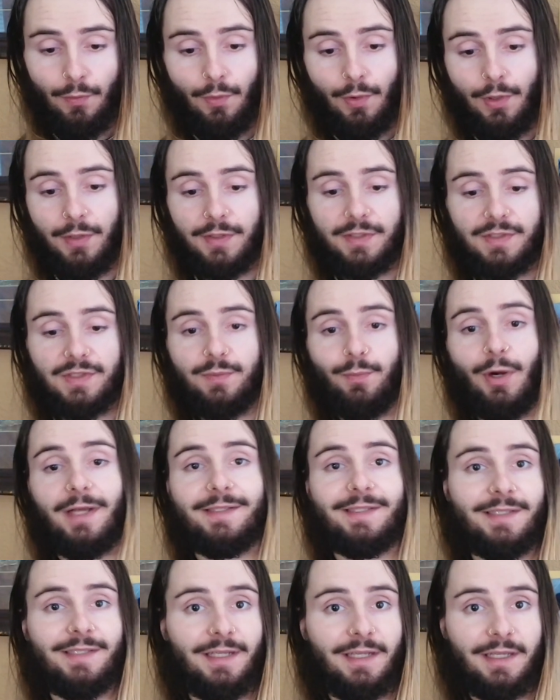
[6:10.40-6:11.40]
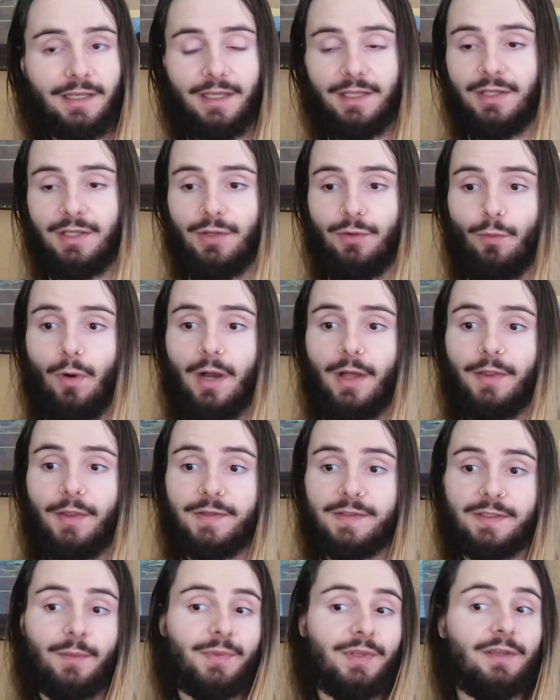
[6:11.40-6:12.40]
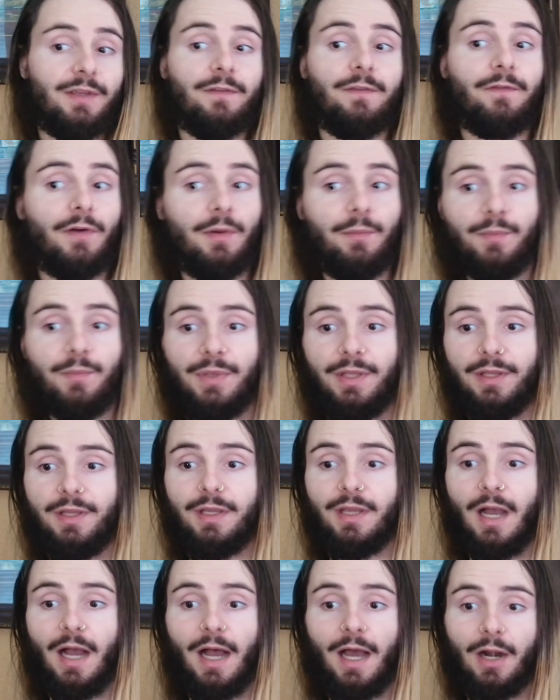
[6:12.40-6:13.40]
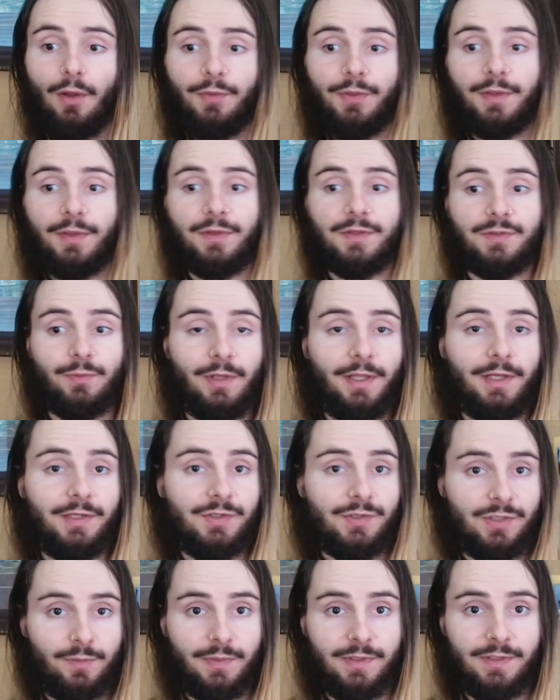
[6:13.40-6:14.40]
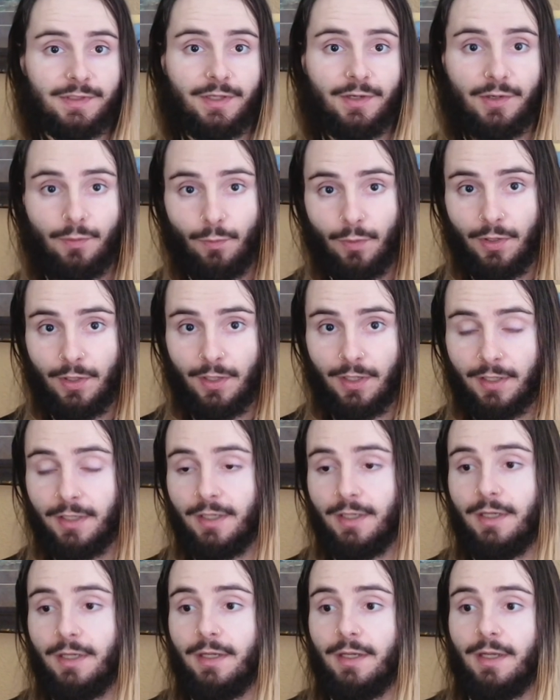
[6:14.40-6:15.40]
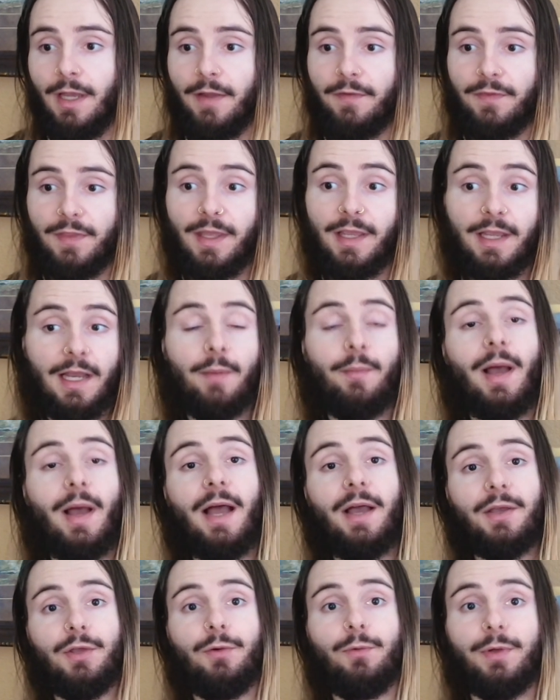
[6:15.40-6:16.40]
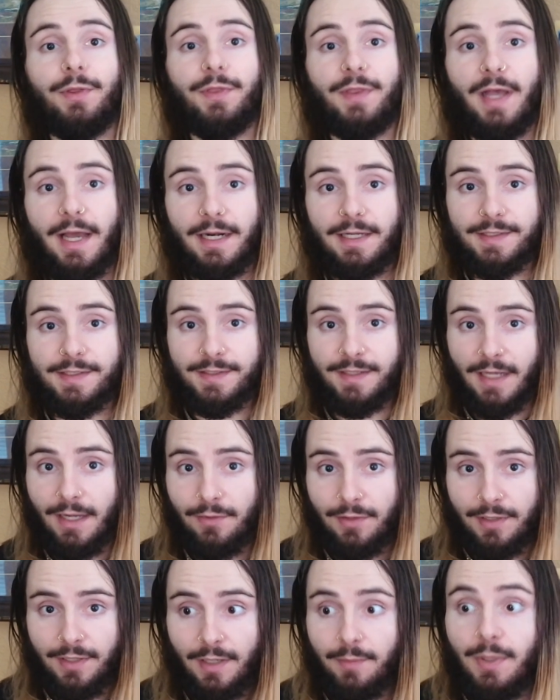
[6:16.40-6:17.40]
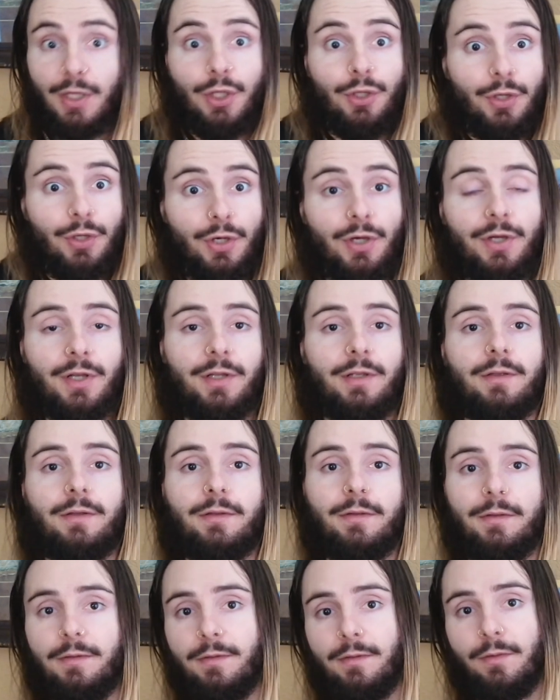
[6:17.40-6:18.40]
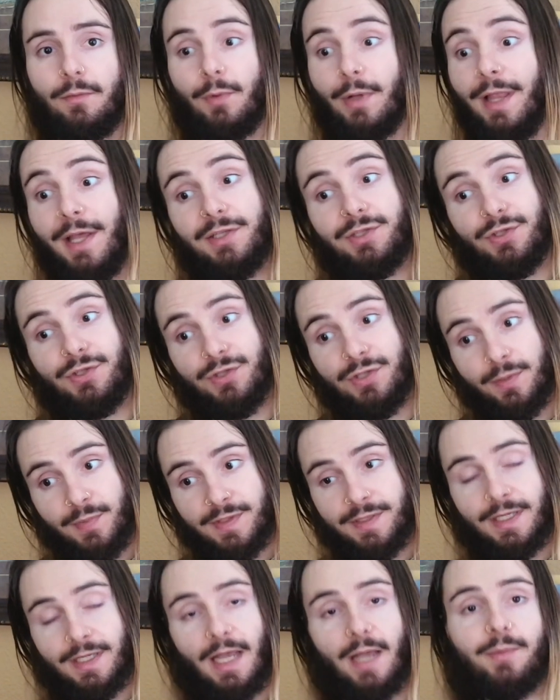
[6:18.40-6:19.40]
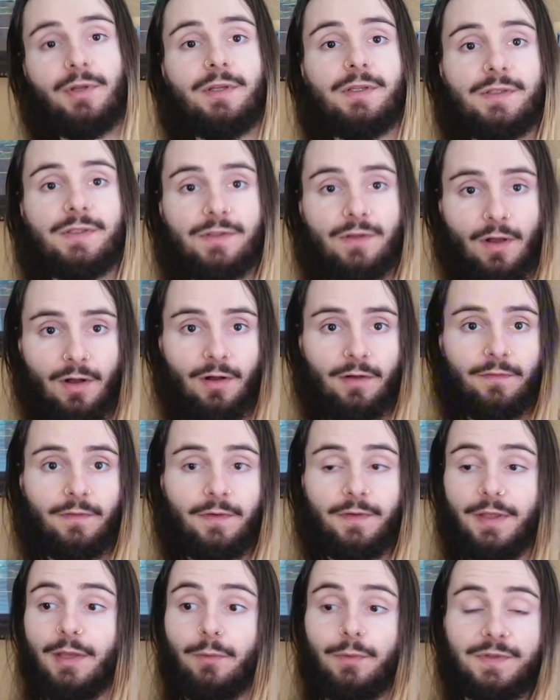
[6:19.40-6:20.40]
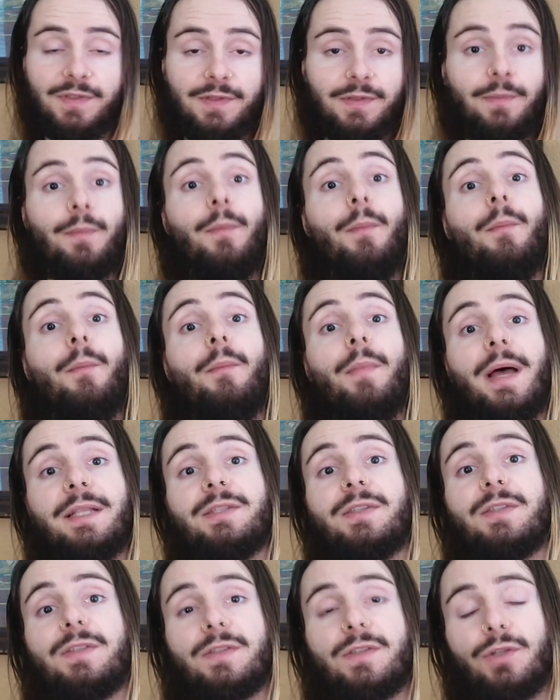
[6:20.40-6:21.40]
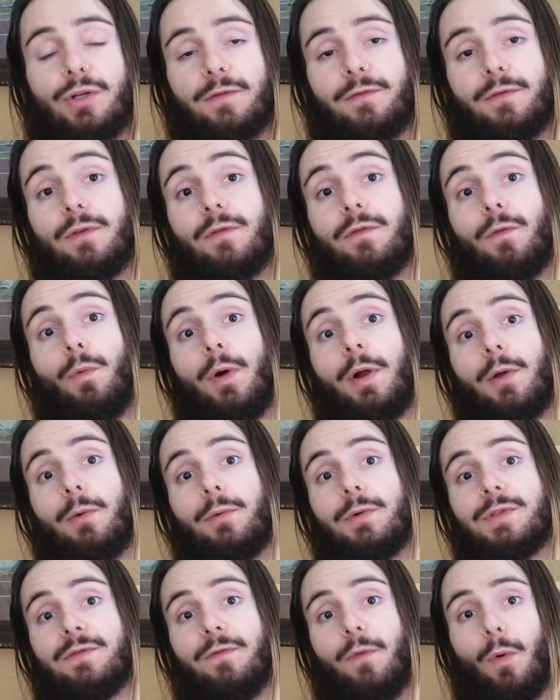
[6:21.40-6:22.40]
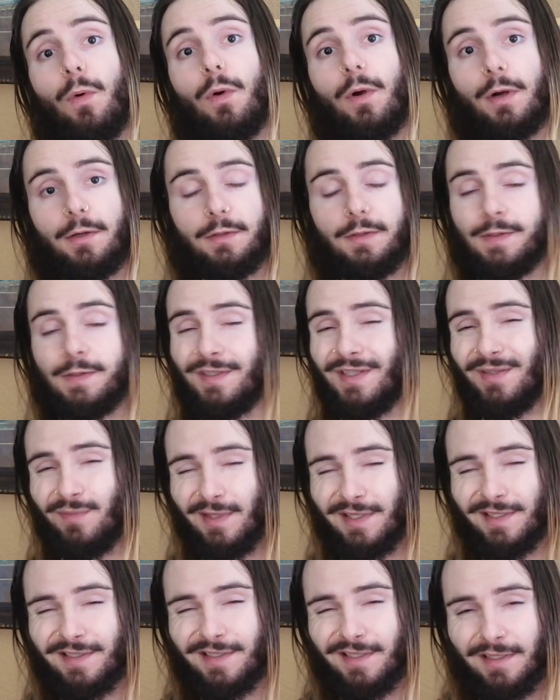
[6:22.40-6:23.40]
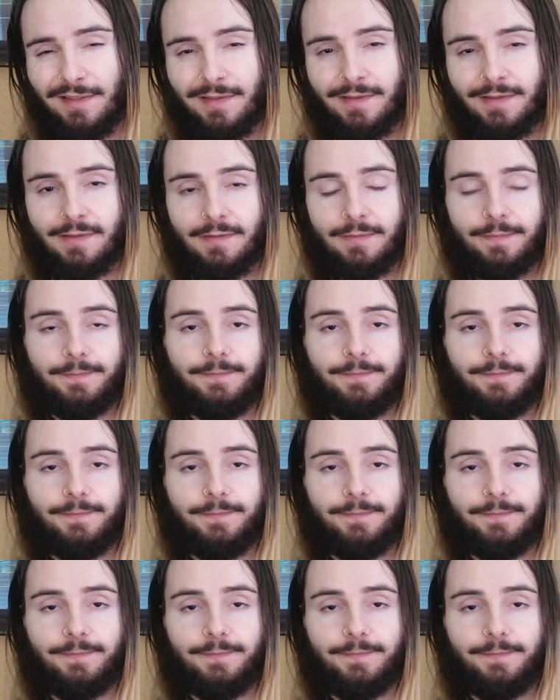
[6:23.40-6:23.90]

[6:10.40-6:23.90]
are expressing and you want something from me, I don't think this relationship is going to work. If they come at you with that as an outcome, good. Relationship is time to dissolve. It was meant to serve you for what it was for. Does this make sense?